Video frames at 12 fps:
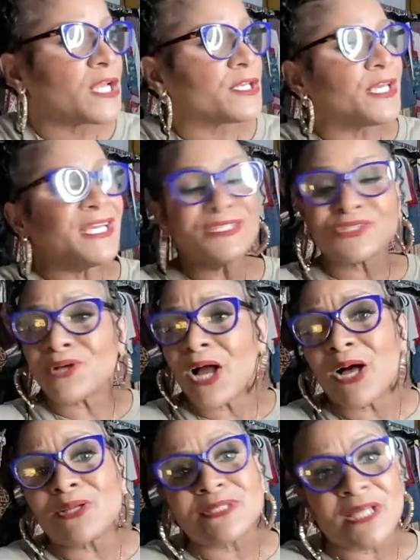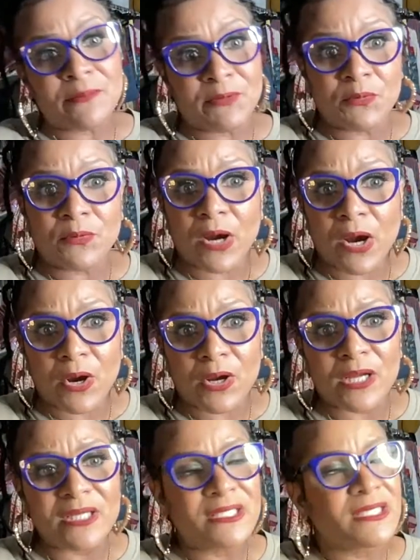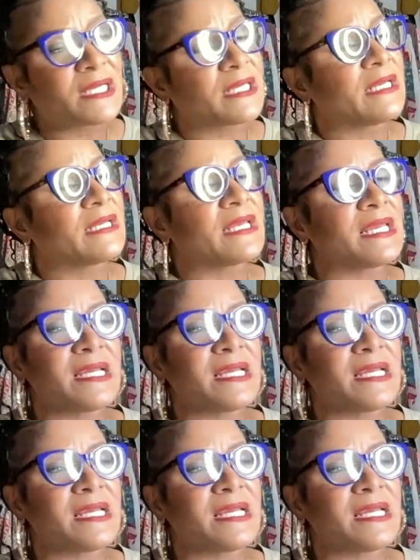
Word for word: These trolls come to work looking